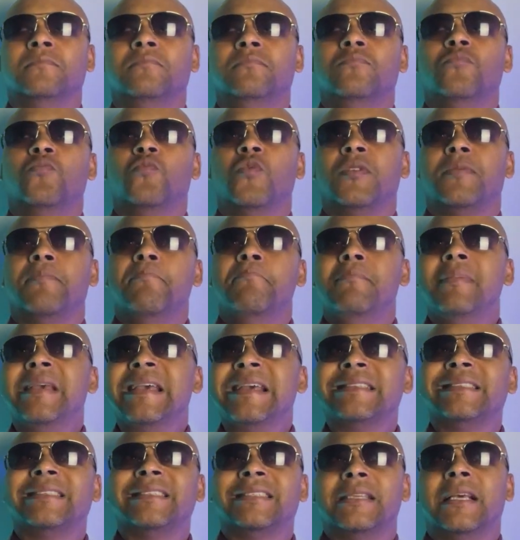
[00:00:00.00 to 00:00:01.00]
with
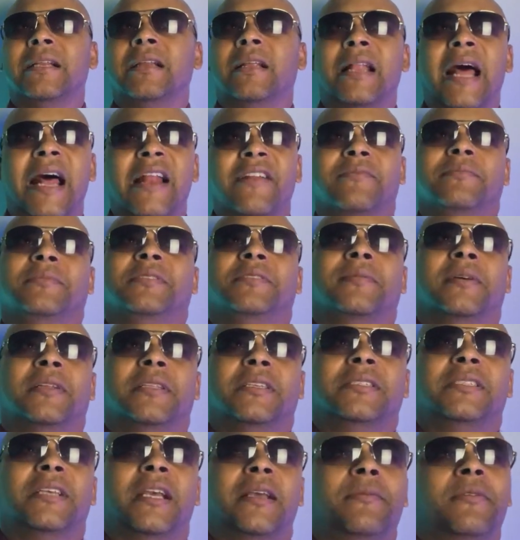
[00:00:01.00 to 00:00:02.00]
men's scent, a lot of them smell
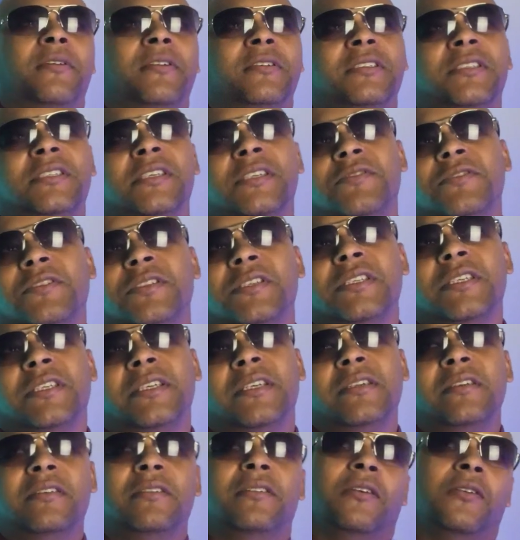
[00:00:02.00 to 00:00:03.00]
the same. They're
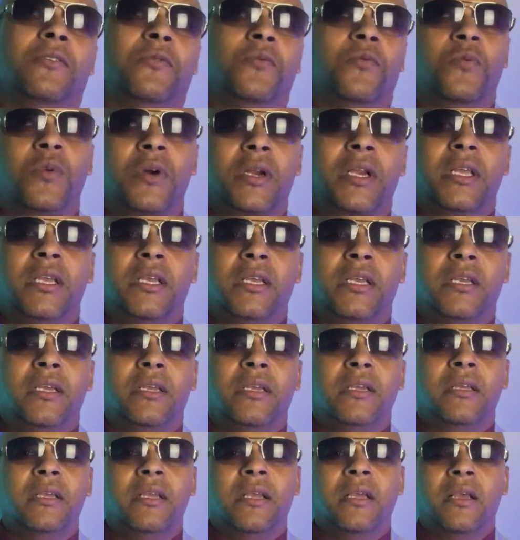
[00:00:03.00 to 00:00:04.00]
citrusy, they're
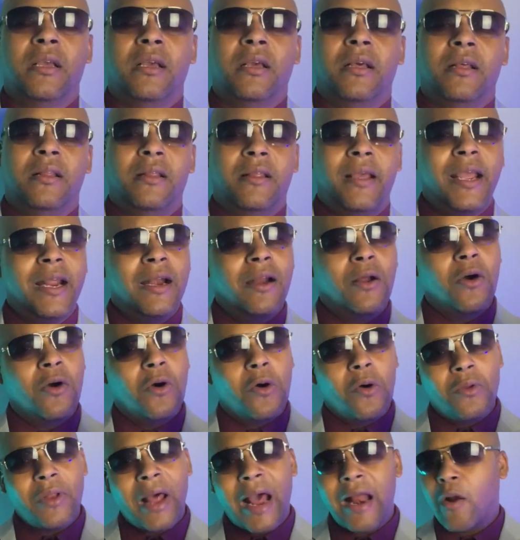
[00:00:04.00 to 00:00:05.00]
woody. They had a
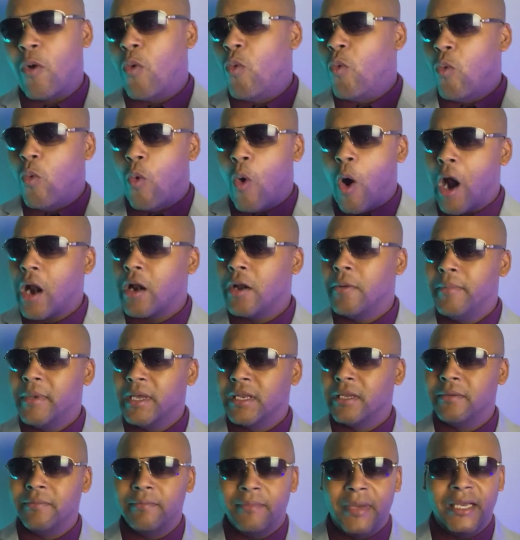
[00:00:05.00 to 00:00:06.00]
whole lot of
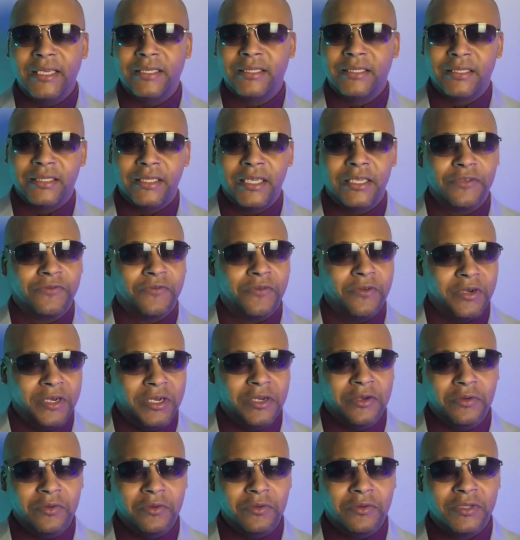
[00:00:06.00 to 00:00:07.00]
watermelon-based scents for
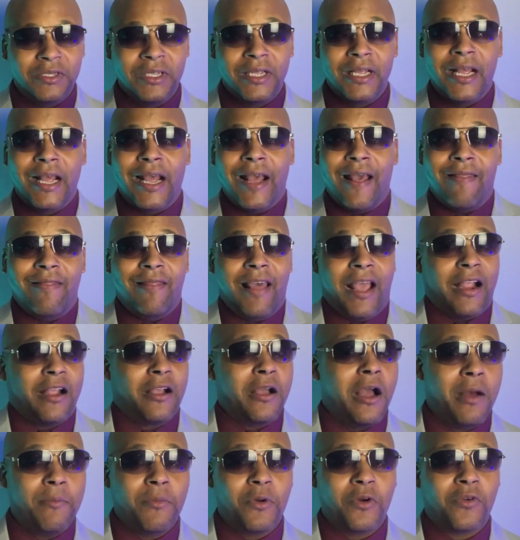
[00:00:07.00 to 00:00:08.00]
dudes that
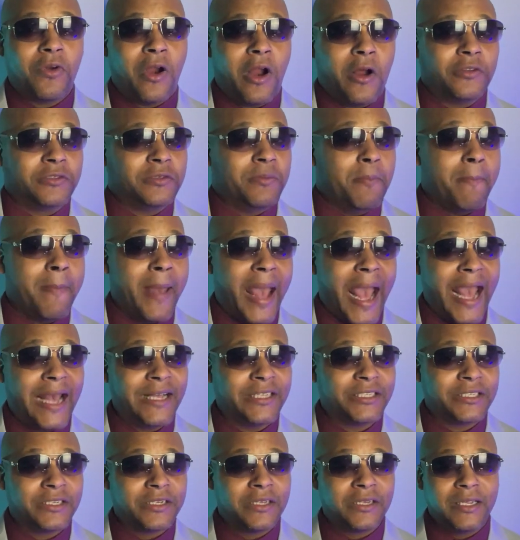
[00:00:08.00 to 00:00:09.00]
come across
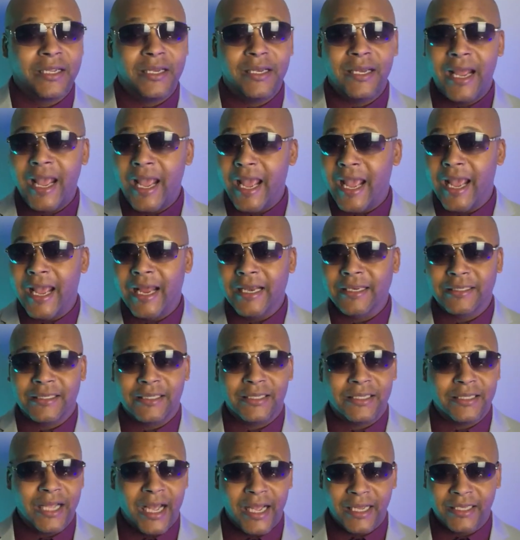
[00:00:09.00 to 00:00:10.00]
masculine and
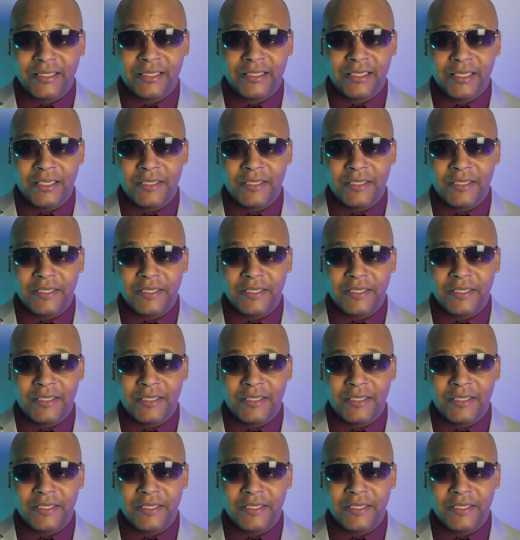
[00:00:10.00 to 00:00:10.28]
sexy.